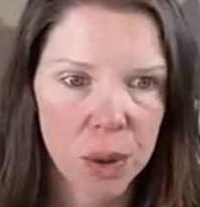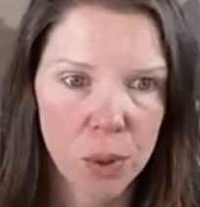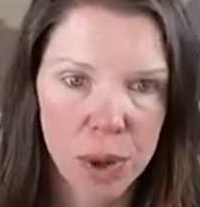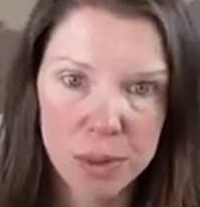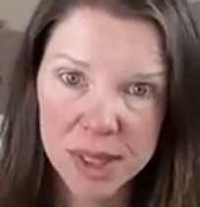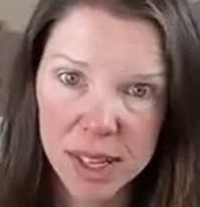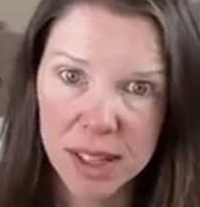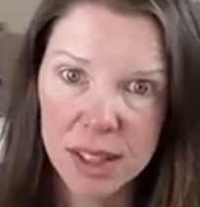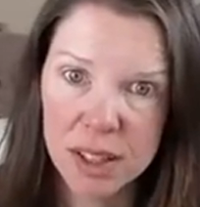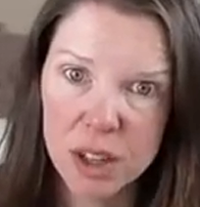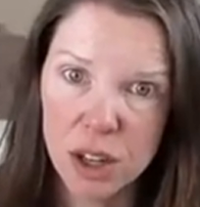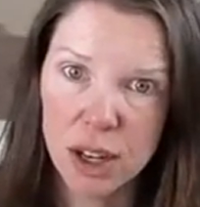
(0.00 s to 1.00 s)
website,
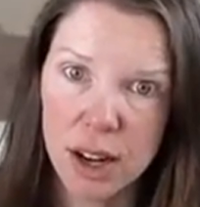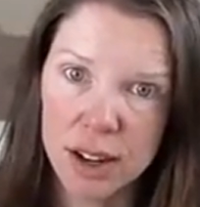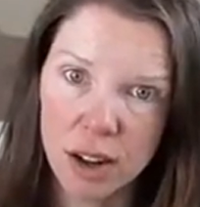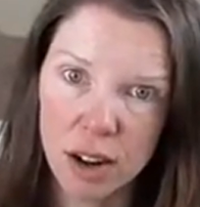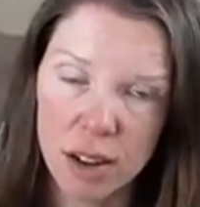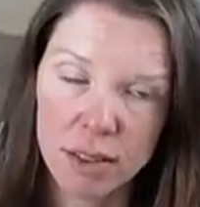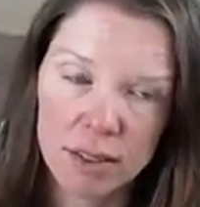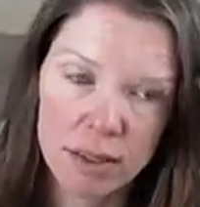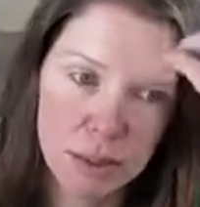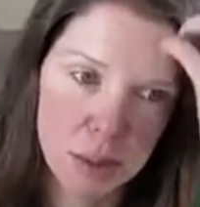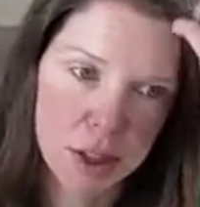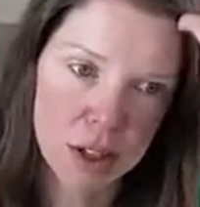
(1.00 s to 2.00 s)
and turn it on and
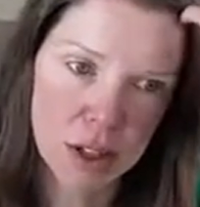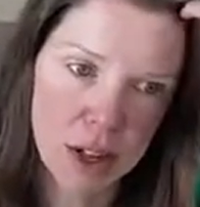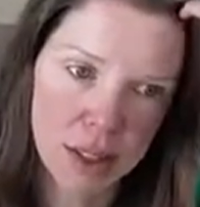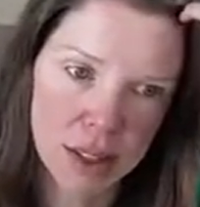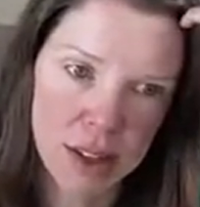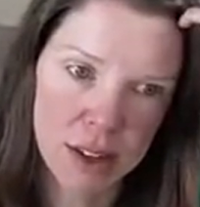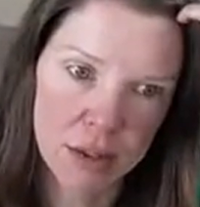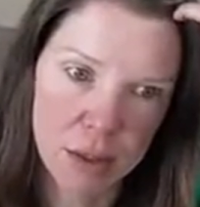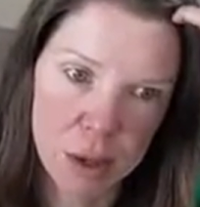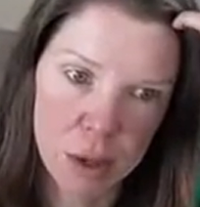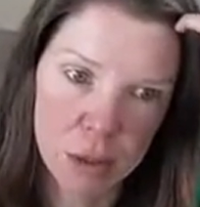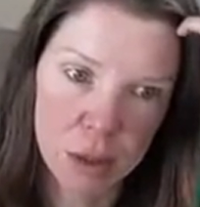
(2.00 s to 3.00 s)
off when you're online
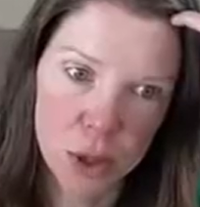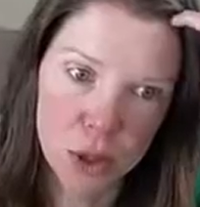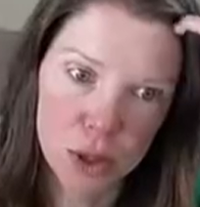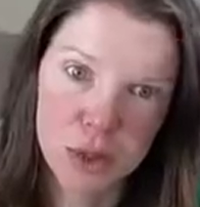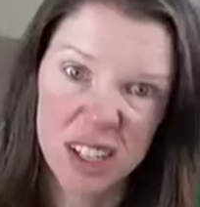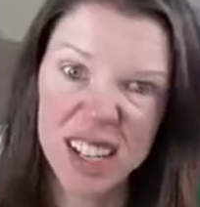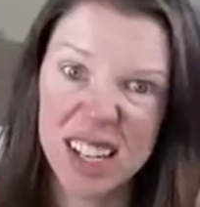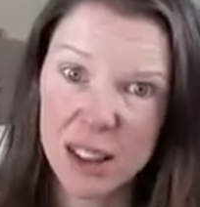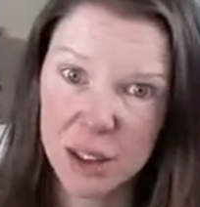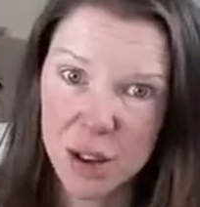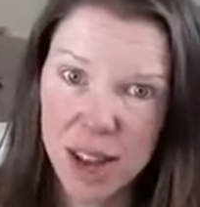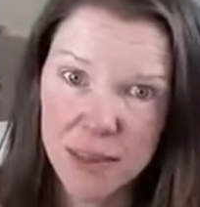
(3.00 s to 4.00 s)
from your computer via
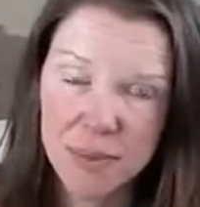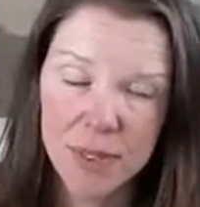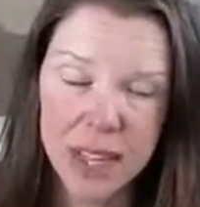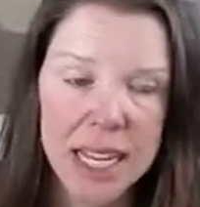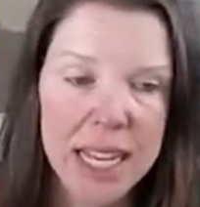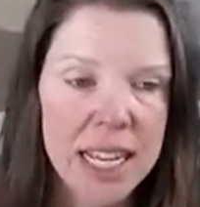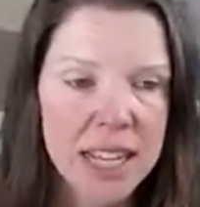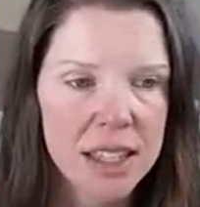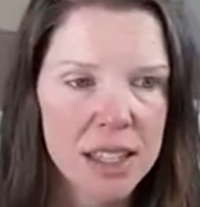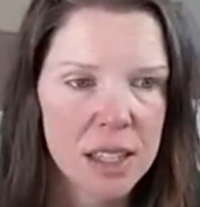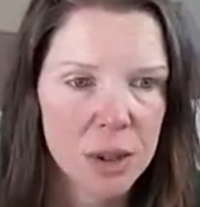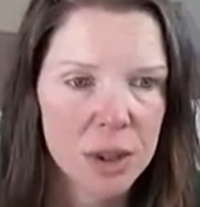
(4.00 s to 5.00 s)
Ethernet.
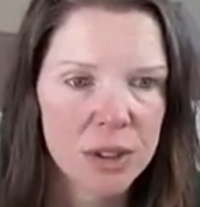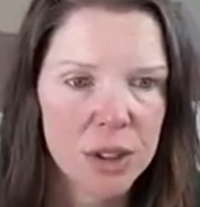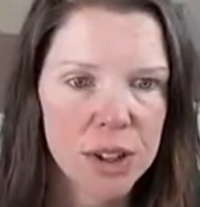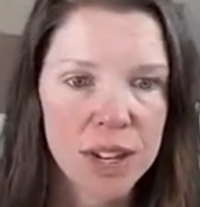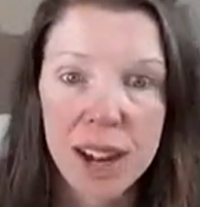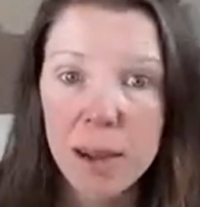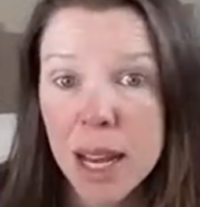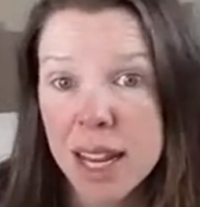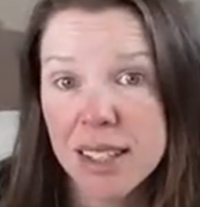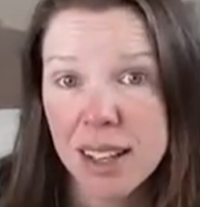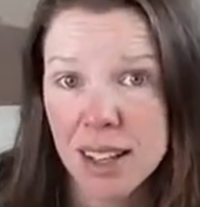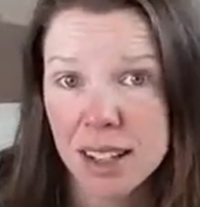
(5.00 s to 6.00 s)
So if you're a
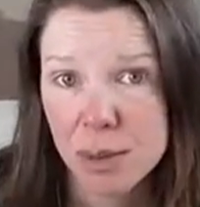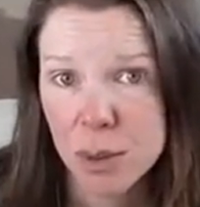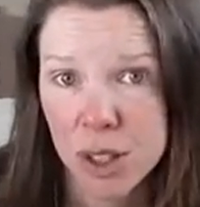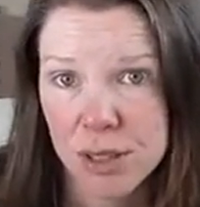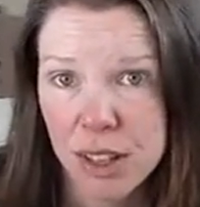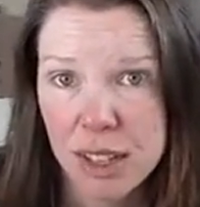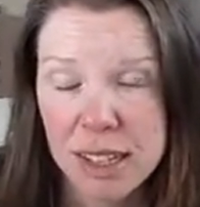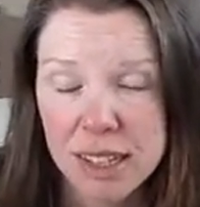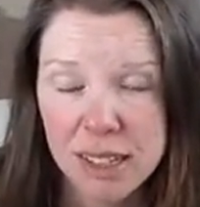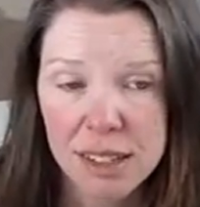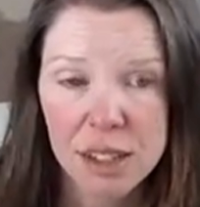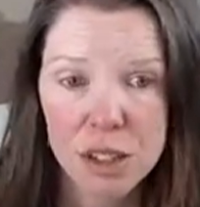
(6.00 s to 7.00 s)
Comcast customer, it's very
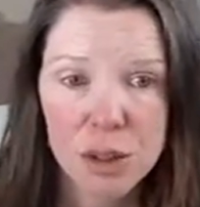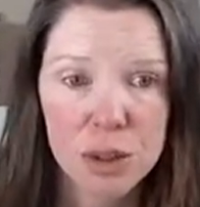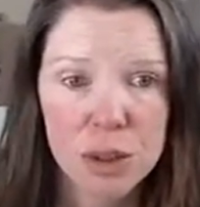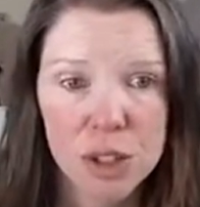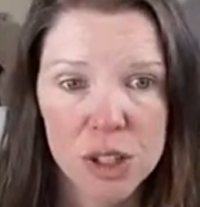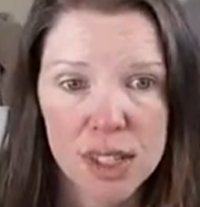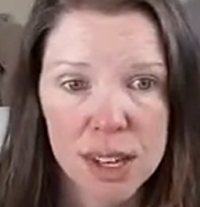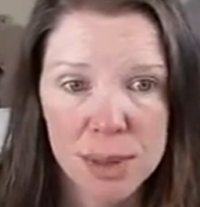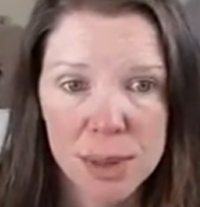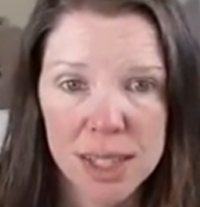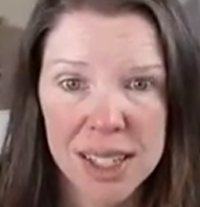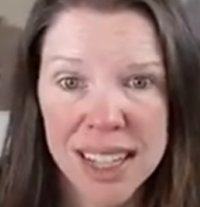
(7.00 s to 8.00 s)
easy to do. You just
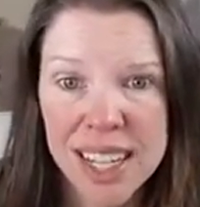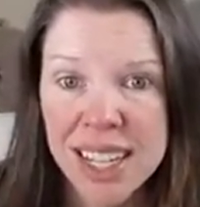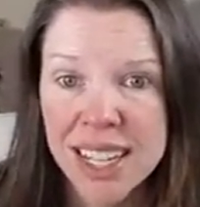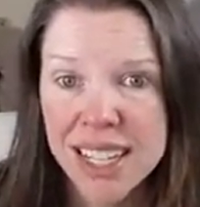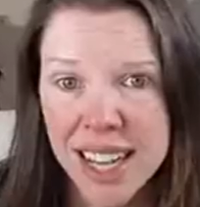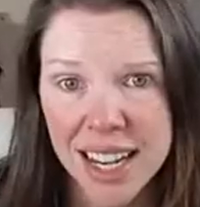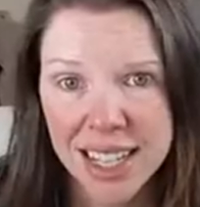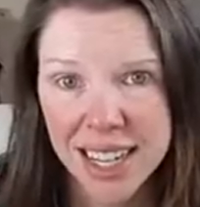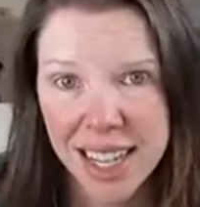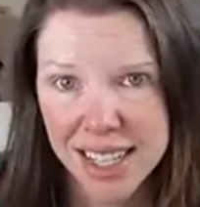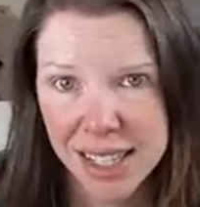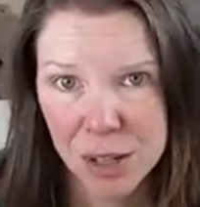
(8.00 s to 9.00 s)
type in
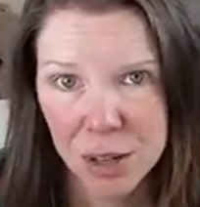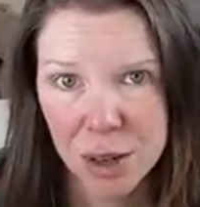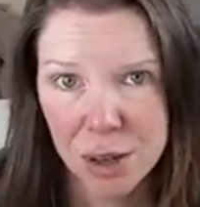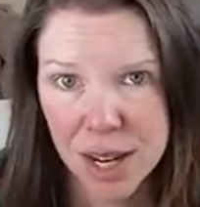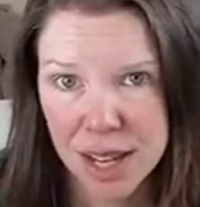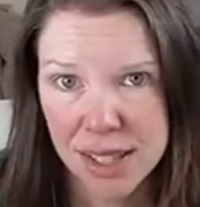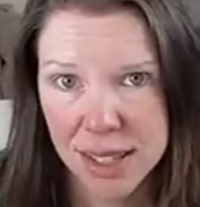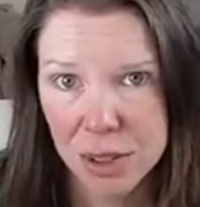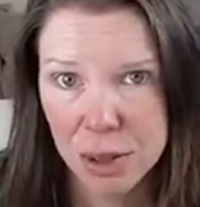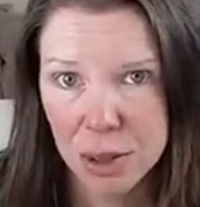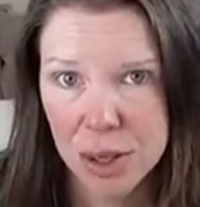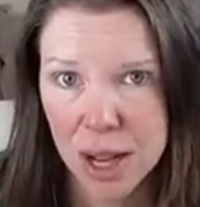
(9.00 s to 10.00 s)

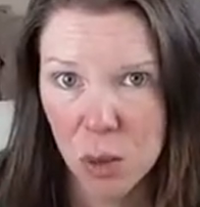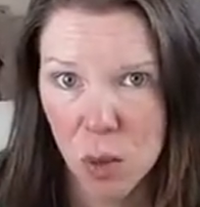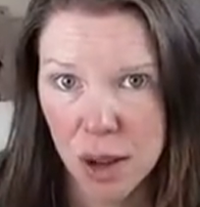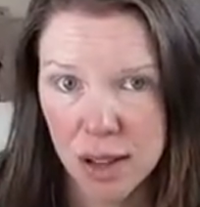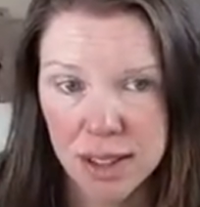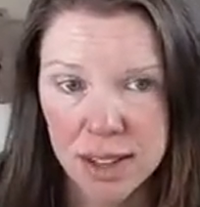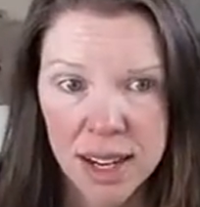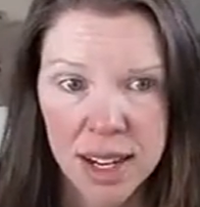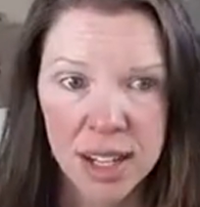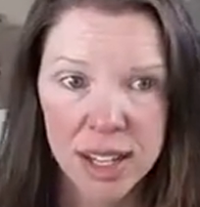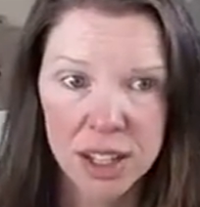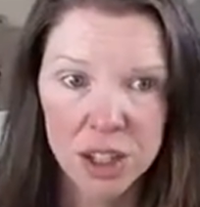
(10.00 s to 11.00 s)
10.0.0.1
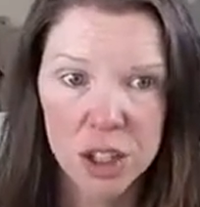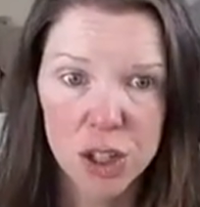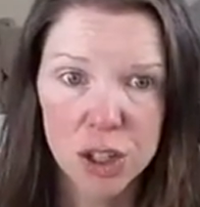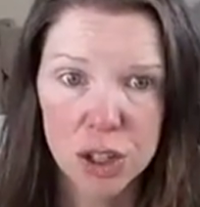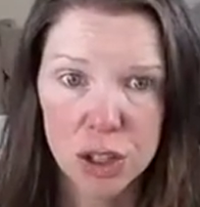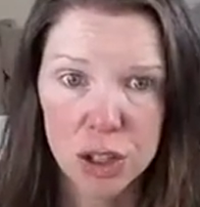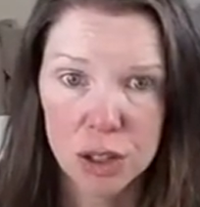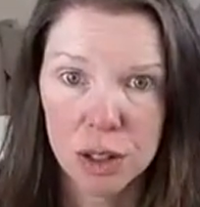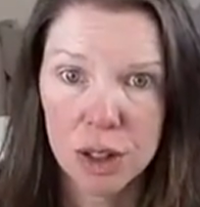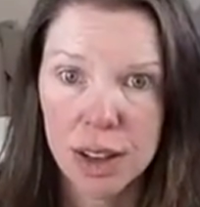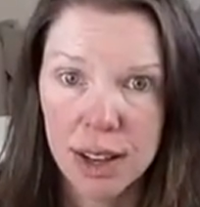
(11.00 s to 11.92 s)
into your